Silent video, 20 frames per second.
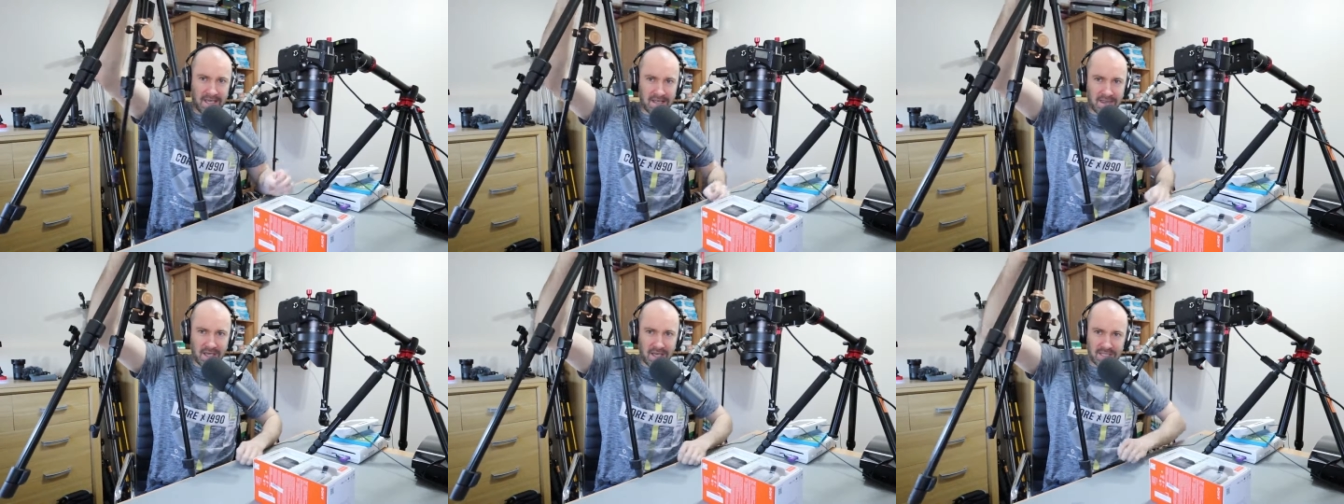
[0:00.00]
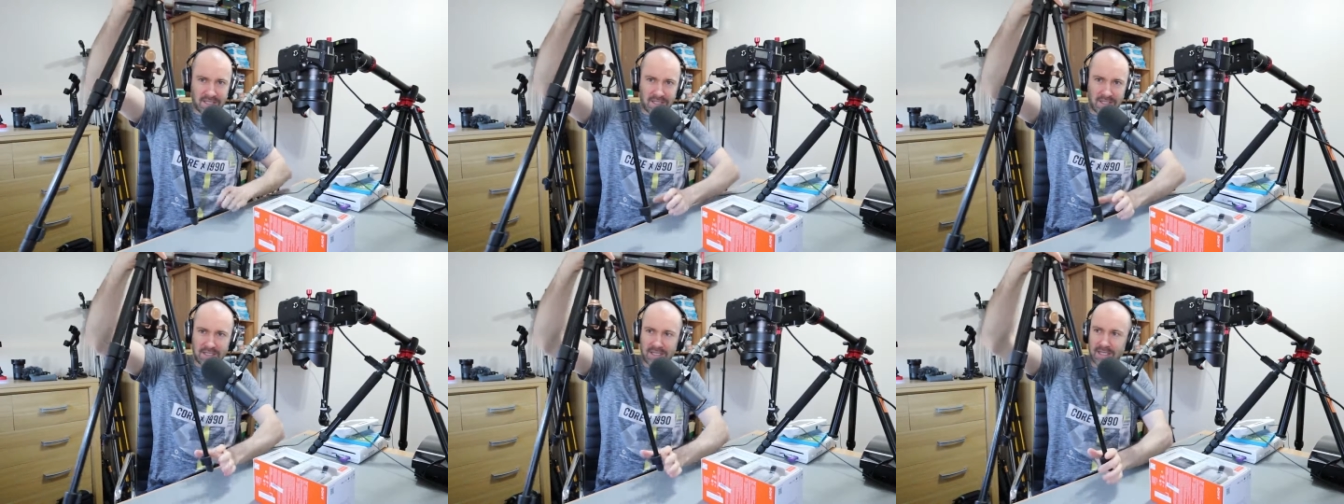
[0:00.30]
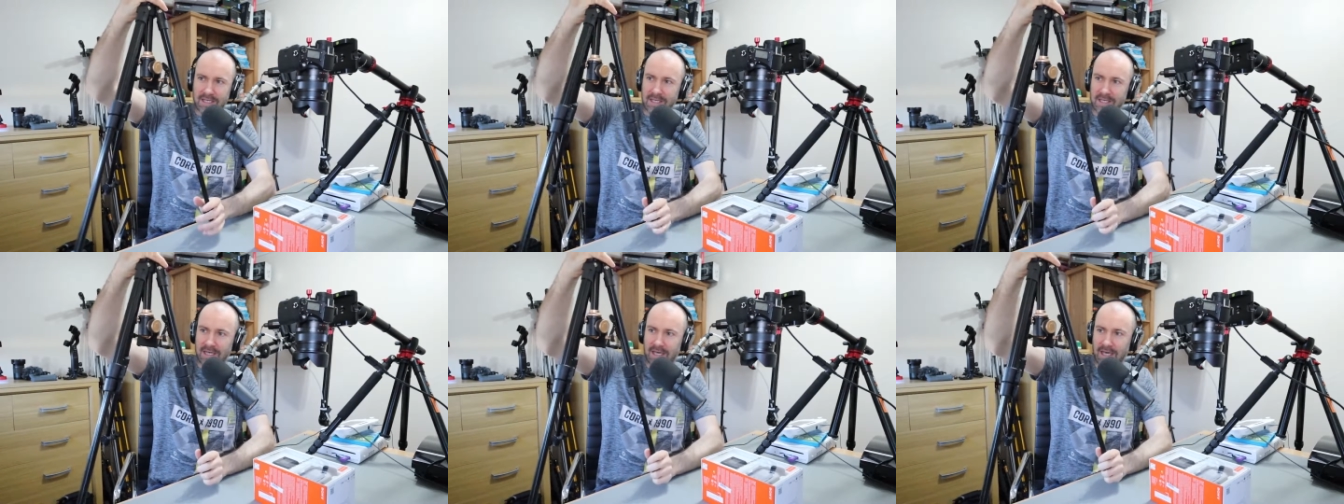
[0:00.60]

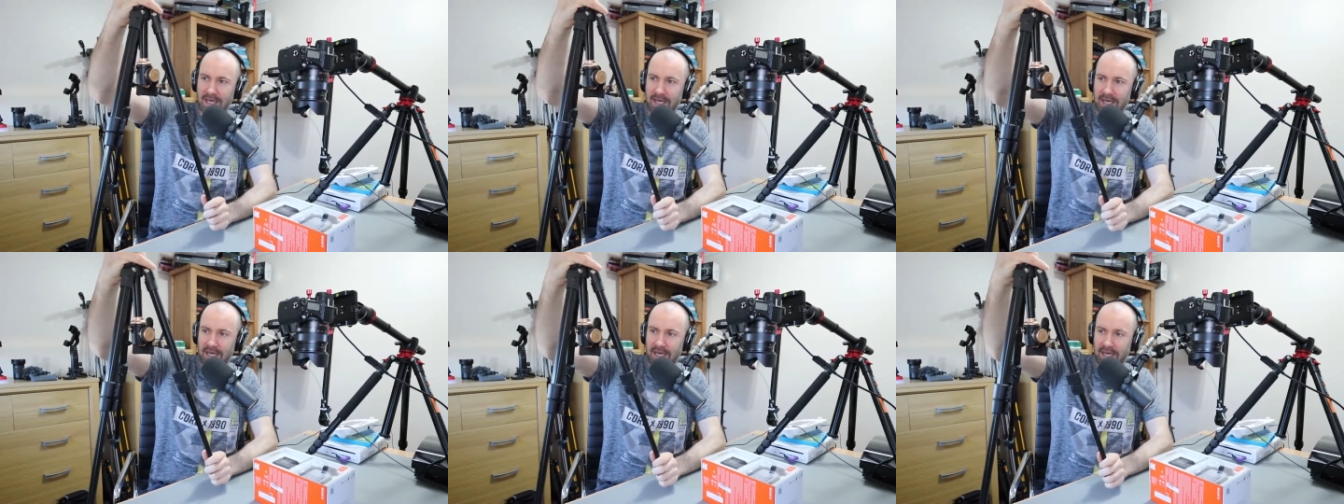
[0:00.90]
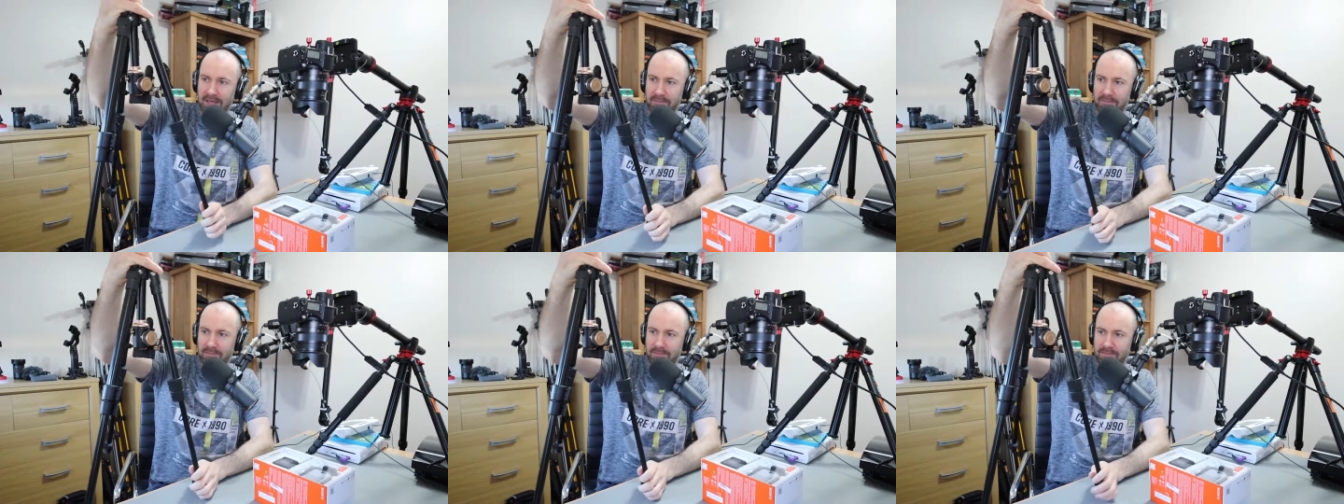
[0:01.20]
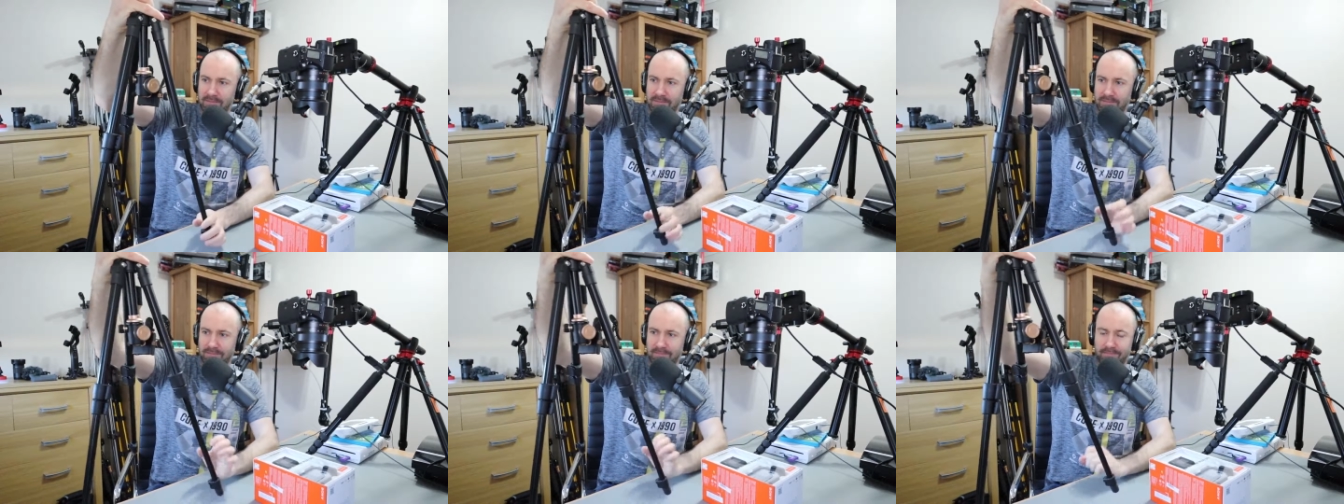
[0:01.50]
this uh,
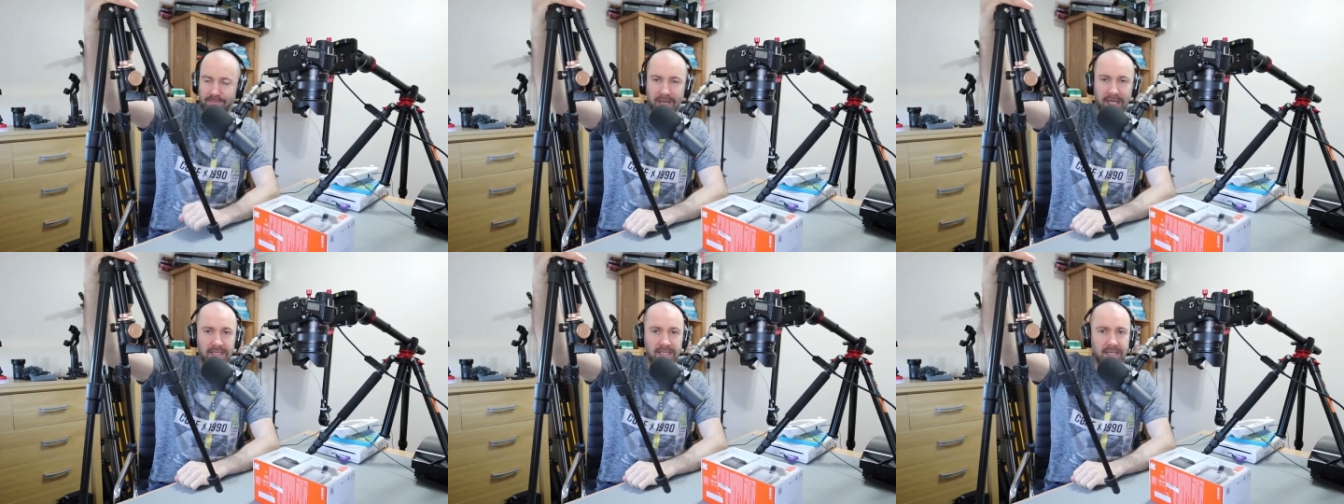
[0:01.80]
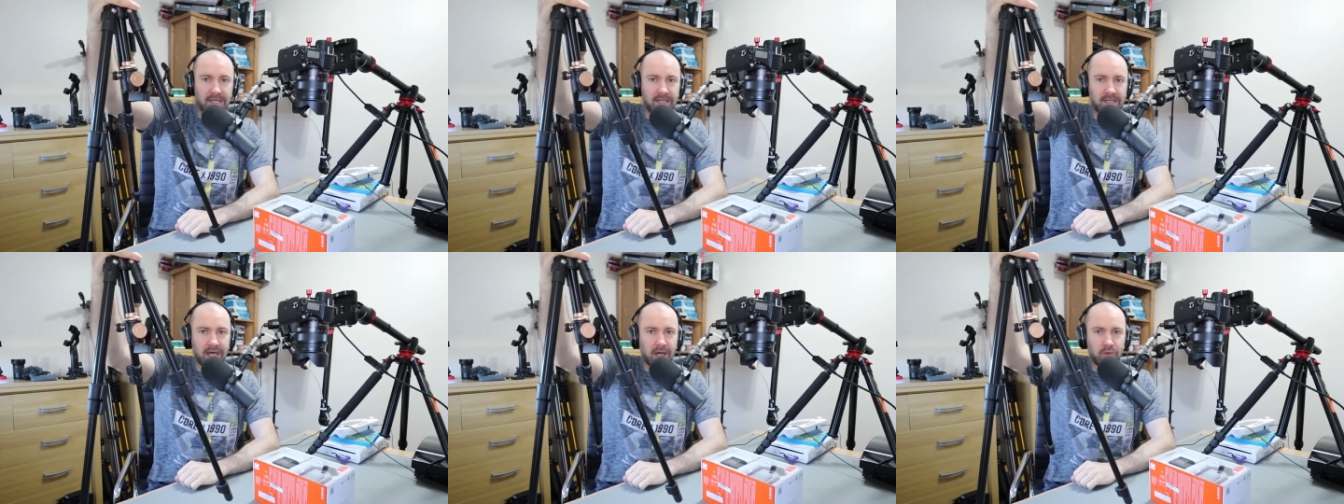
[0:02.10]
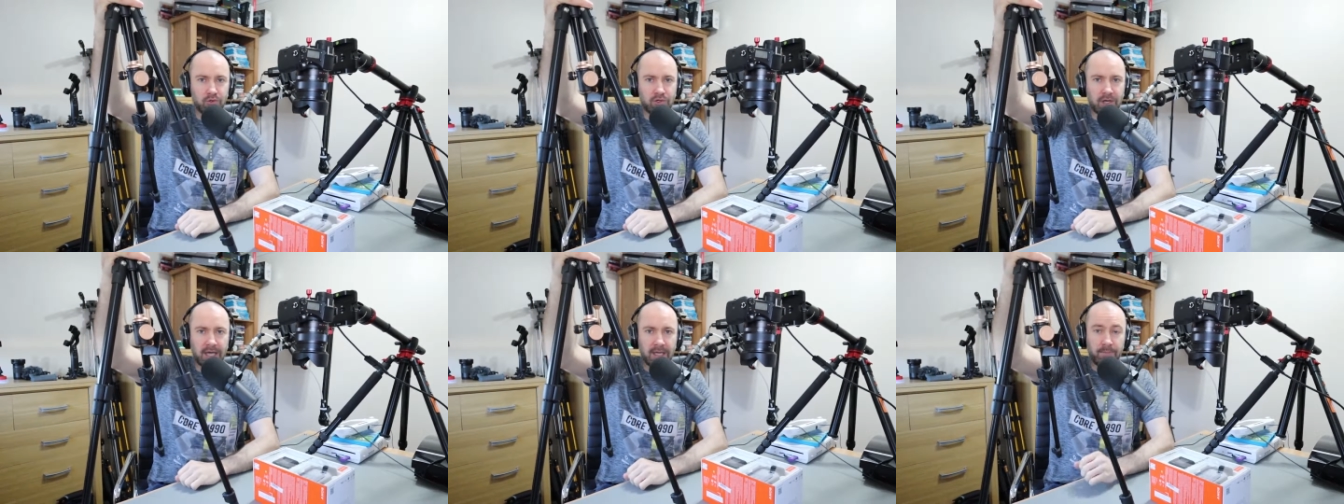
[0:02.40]
basic
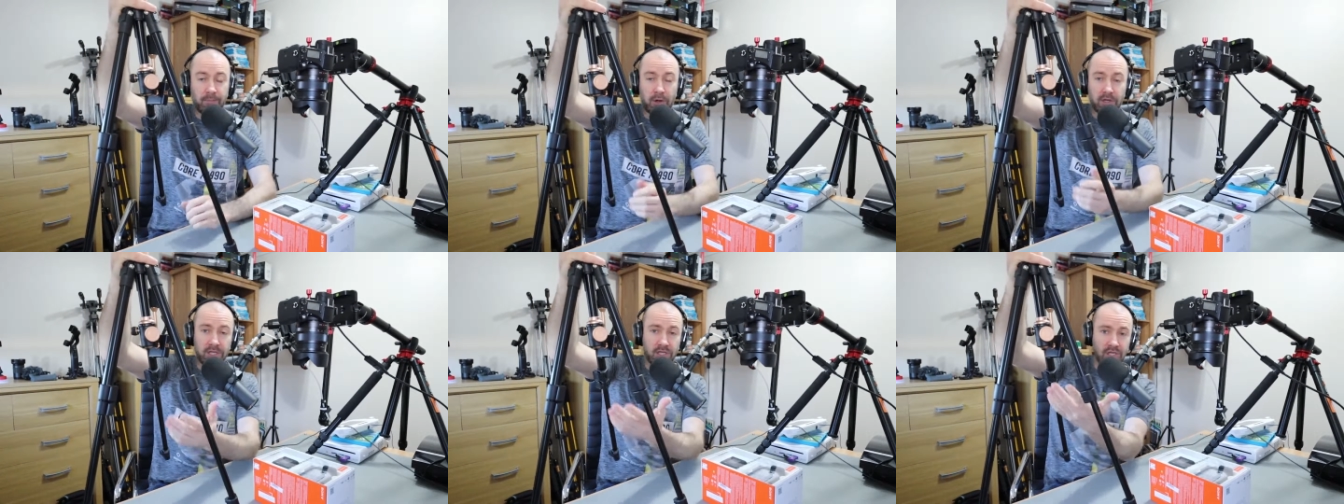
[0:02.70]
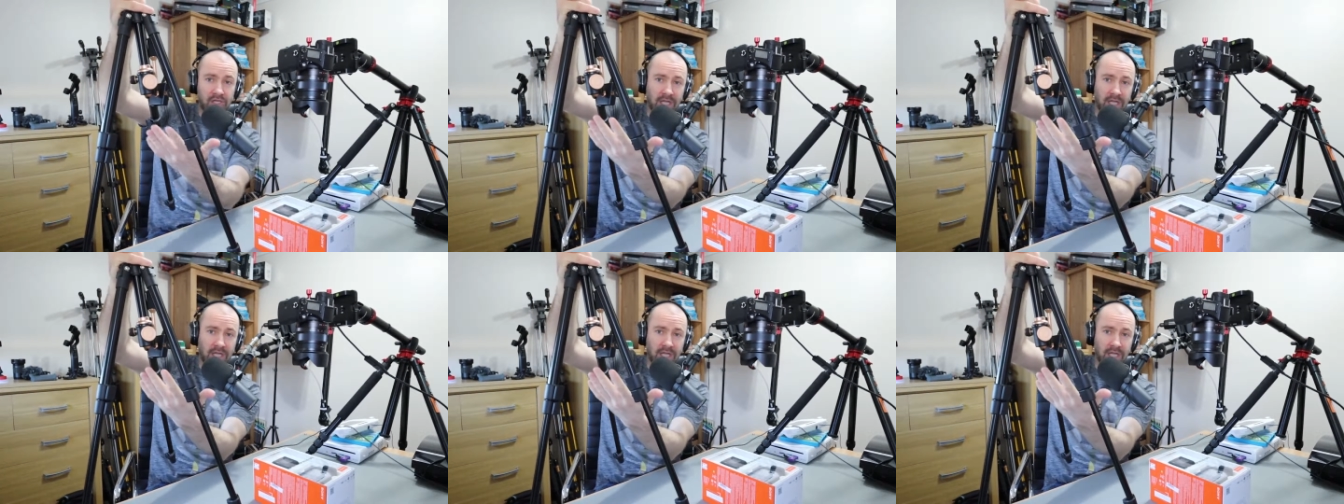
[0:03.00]
little tripod,